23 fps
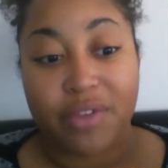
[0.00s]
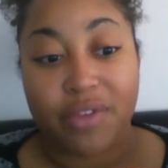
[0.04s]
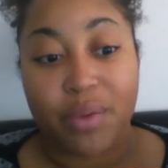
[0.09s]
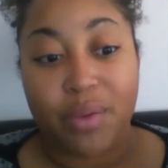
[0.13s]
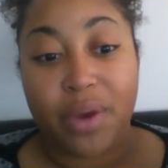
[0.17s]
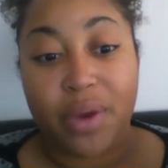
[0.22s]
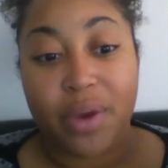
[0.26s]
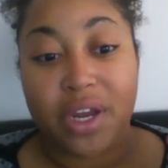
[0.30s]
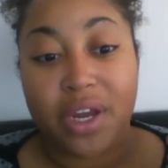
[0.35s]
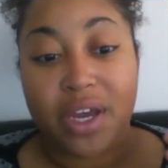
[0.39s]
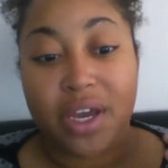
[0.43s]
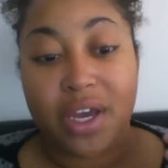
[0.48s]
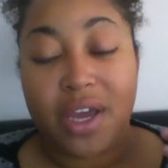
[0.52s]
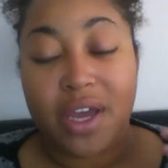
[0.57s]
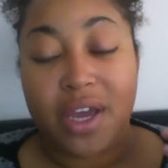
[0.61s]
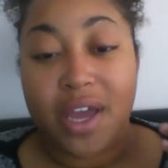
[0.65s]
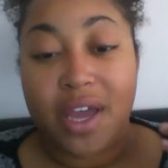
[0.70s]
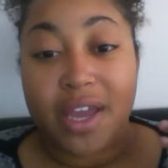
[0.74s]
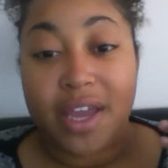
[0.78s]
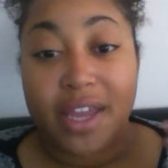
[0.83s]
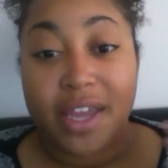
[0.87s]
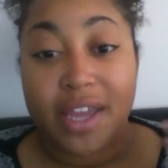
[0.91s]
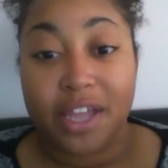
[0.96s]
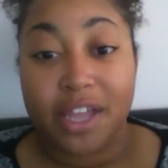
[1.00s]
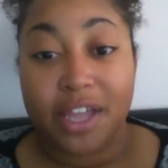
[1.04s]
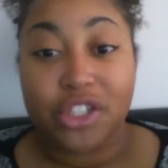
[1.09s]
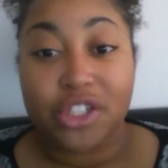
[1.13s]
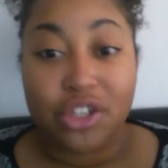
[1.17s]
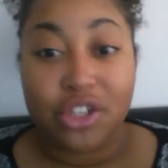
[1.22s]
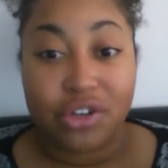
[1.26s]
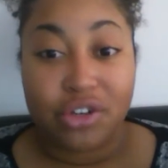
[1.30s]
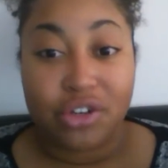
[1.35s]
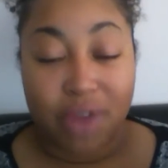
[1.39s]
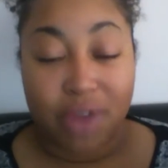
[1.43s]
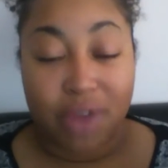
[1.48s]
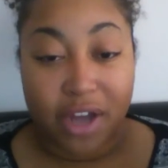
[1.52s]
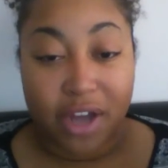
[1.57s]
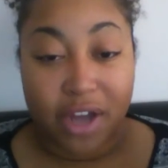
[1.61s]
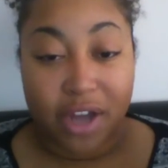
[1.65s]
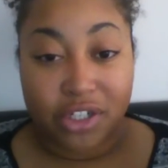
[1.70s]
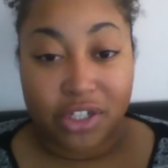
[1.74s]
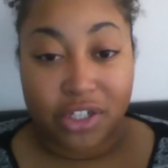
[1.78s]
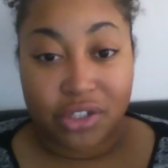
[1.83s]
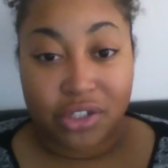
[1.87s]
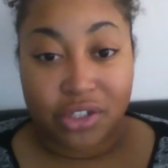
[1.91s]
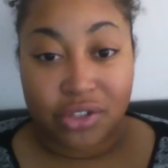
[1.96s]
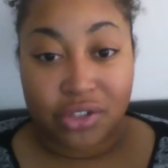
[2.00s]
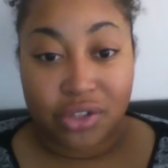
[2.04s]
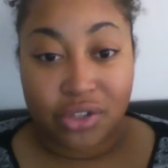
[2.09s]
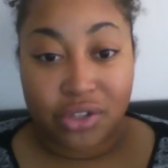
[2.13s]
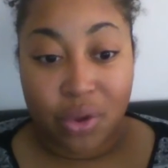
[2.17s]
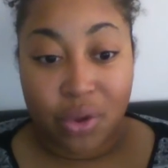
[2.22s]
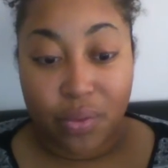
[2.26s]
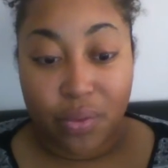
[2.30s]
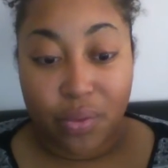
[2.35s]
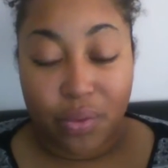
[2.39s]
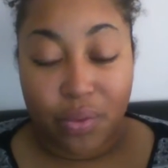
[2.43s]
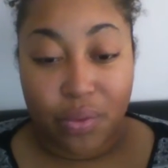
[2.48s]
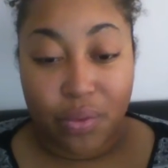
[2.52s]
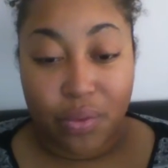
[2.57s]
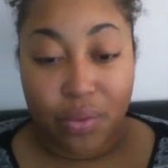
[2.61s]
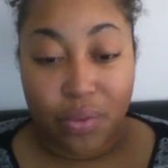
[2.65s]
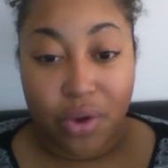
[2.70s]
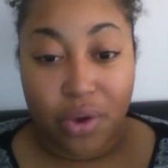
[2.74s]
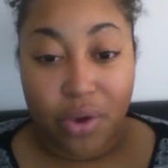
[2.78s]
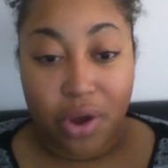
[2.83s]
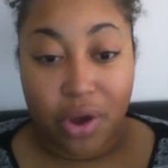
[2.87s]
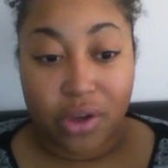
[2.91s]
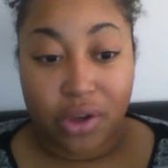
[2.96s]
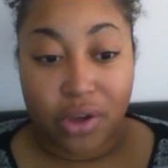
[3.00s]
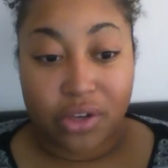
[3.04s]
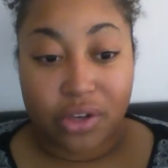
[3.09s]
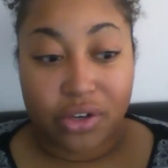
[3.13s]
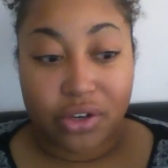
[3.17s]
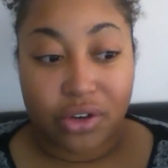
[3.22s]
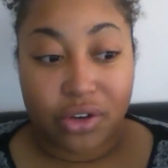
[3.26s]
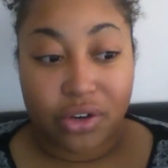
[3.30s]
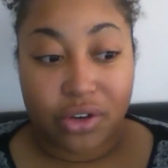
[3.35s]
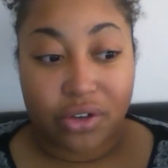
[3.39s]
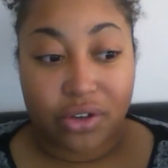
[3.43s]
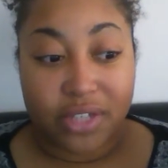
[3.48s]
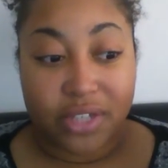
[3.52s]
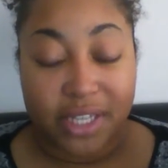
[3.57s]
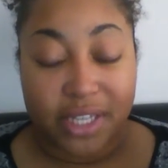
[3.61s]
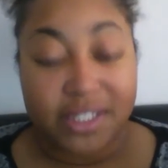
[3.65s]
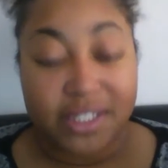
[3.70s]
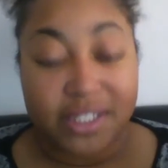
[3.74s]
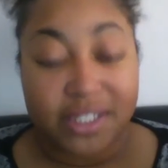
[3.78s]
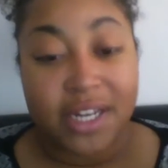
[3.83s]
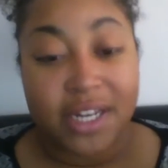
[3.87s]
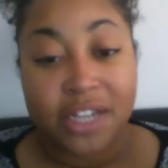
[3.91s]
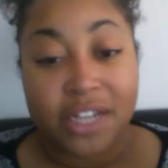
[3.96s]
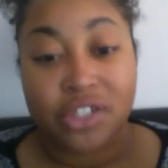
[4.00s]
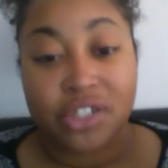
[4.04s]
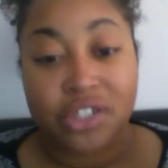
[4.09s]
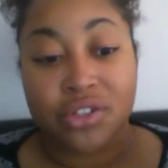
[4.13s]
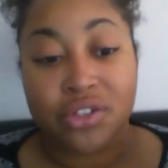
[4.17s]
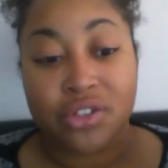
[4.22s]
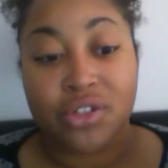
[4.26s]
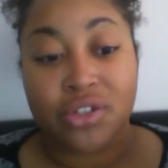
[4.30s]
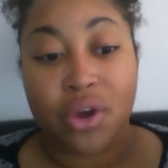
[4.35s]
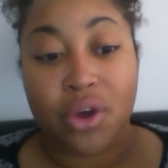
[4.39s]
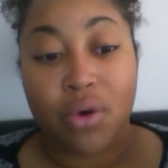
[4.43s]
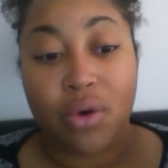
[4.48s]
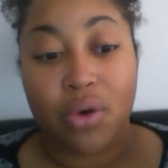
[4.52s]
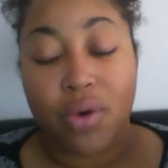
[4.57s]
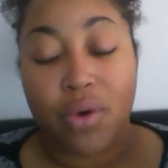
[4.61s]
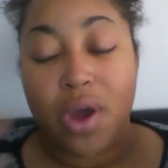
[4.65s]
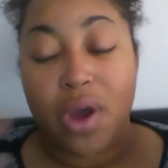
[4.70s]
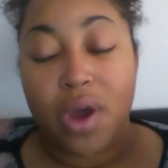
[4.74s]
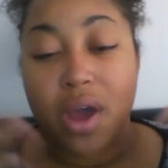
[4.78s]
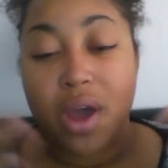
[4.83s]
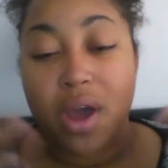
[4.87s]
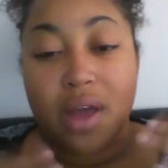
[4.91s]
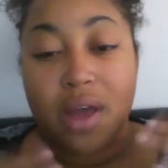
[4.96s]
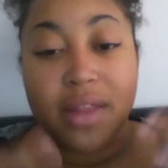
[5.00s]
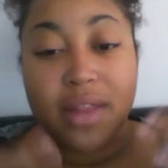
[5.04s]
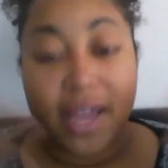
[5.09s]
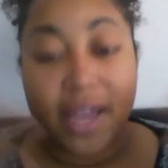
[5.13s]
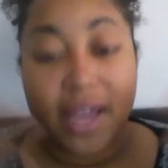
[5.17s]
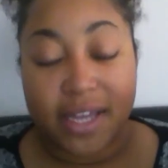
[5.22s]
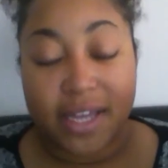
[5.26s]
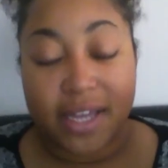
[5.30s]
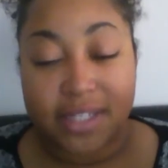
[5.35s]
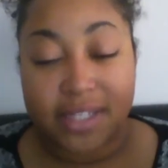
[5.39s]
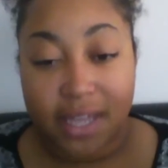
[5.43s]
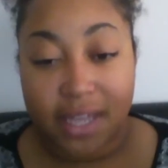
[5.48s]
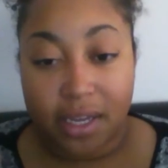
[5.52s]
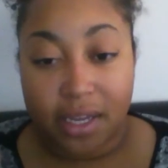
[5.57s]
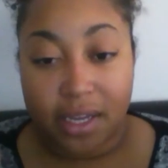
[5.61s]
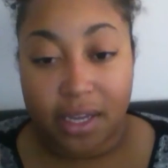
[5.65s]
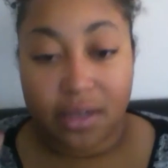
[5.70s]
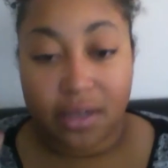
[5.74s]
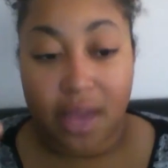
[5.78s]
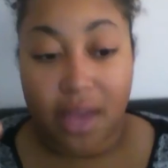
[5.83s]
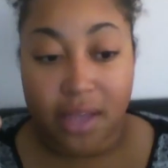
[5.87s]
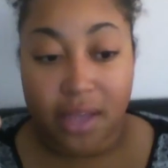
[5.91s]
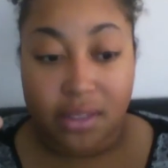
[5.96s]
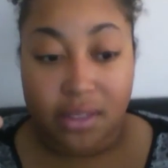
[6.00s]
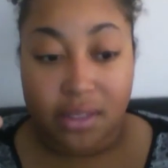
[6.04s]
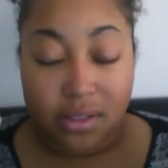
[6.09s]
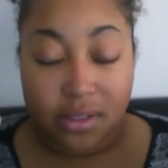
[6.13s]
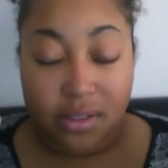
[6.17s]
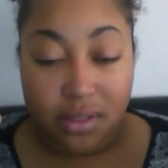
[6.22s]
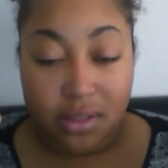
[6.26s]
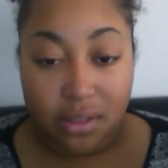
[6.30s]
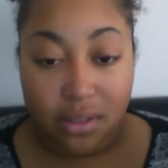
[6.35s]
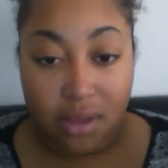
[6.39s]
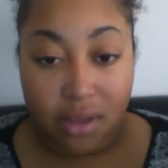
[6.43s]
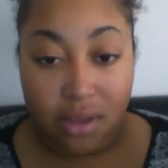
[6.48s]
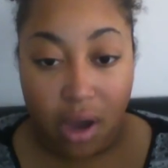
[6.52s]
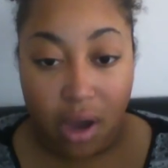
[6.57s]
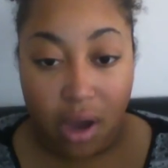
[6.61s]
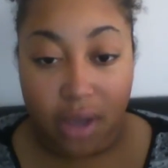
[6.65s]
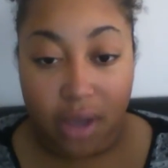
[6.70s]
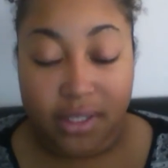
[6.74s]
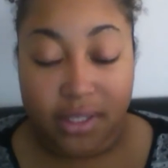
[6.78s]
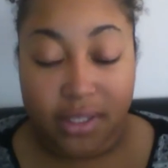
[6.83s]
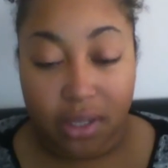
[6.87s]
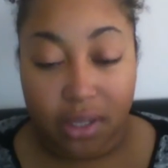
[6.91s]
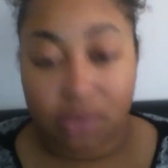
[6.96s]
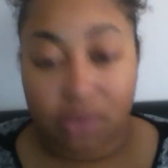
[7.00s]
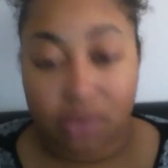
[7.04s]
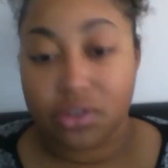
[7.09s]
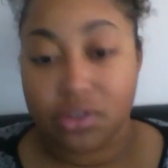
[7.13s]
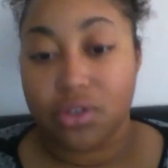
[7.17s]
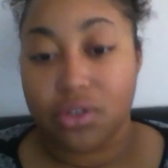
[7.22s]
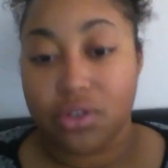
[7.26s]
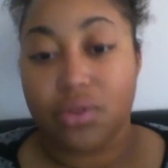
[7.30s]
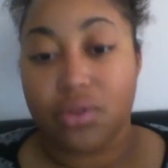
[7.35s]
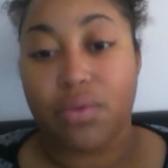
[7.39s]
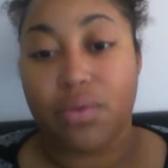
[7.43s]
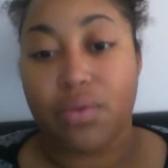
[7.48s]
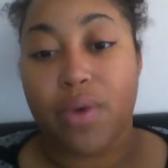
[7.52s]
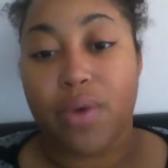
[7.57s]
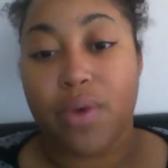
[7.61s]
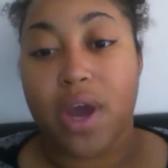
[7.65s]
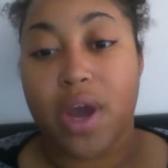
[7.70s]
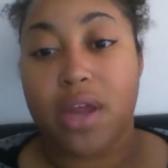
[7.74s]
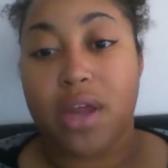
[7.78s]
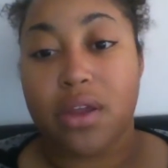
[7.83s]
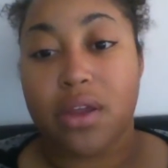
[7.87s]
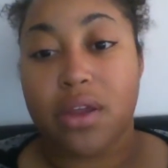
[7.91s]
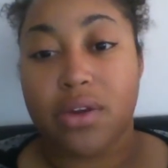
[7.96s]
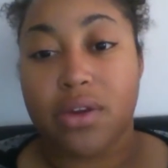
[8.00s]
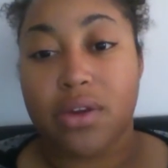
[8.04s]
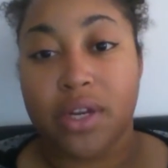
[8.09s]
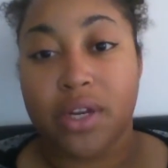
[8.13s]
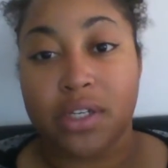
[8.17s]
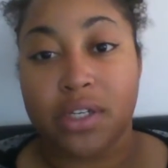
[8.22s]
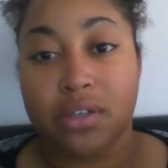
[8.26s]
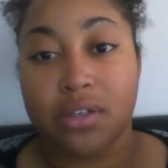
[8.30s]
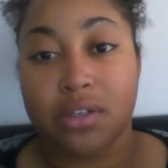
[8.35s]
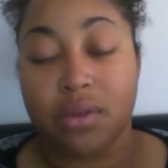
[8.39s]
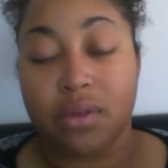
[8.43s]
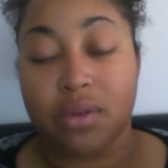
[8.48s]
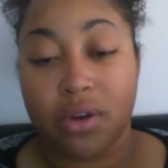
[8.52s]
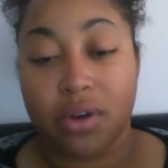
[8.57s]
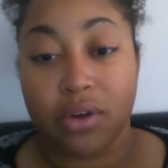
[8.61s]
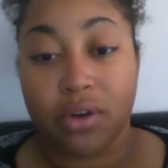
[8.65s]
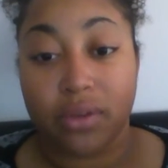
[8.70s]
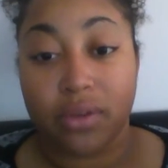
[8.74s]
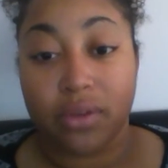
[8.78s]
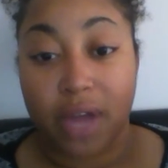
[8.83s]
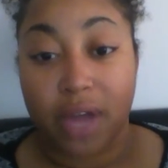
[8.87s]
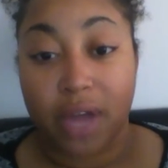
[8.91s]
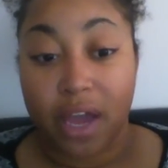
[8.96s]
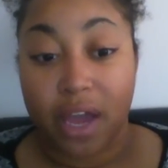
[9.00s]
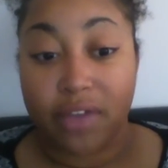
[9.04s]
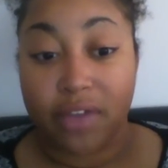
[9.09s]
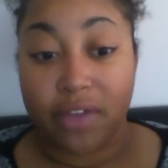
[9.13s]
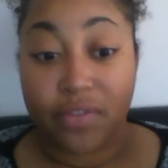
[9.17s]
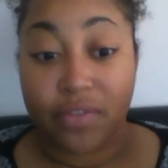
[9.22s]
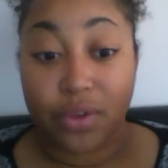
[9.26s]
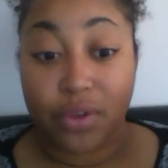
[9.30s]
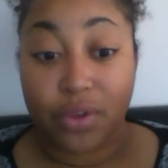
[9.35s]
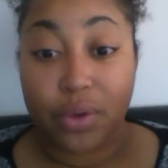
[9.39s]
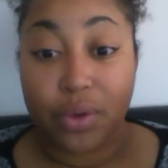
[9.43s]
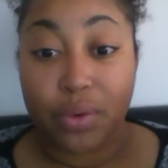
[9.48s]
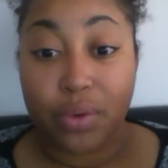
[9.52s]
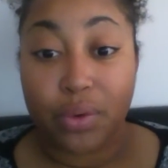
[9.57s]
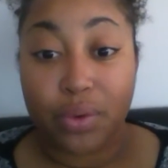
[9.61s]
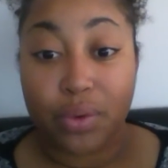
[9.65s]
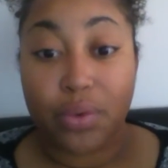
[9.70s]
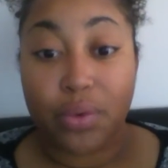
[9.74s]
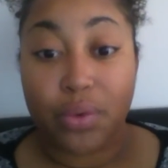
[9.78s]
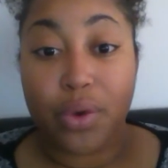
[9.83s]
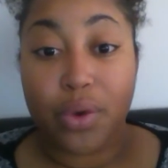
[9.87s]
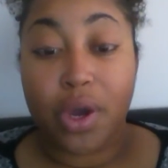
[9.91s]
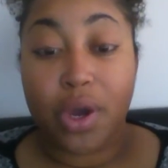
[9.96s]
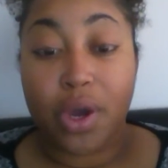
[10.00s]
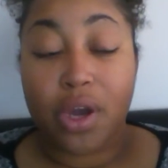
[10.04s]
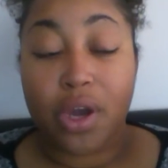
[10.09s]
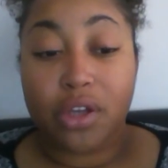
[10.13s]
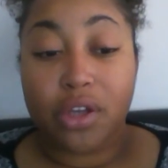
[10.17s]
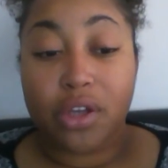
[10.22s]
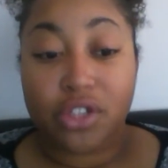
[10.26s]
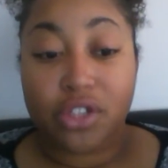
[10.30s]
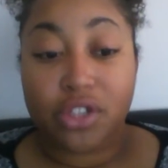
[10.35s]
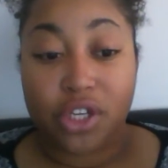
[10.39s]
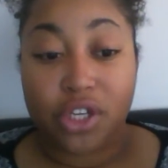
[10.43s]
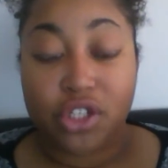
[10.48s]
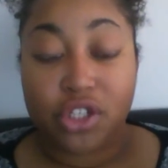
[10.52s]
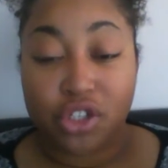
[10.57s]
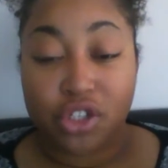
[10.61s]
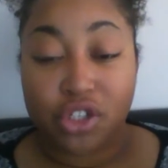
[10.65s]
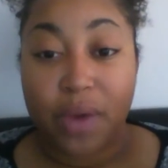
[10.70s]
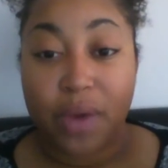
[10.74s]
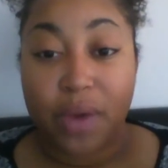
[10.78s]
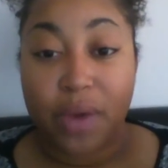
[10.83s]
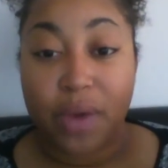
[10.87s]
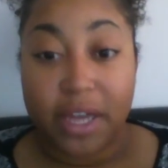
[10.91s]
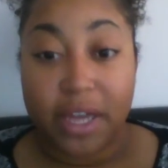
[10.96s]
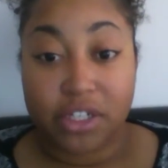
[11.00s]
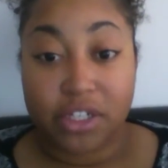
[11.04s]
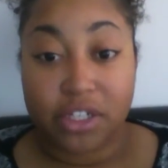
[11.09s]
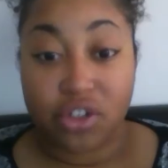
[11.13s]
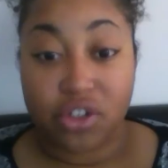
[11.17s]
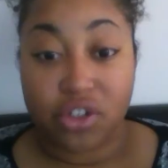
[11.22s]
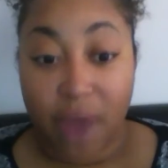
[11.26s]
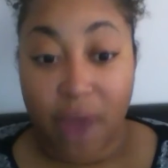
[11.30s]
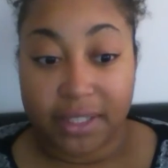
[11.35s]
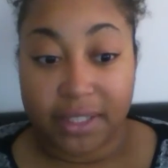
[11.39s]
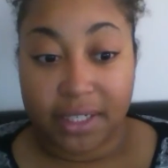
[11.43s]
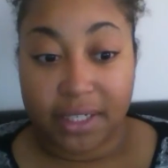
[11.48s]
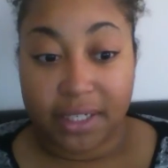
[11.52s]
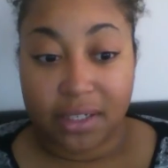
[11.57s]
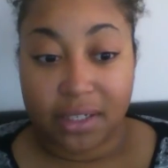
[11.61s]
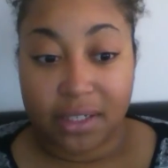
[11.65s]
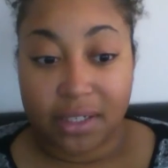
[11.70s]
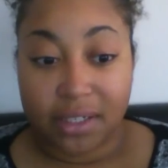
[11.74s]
You want to get to your direction, so uh, your destination. So, like I said, as God tells you what you need to do in your life, you just do as directed.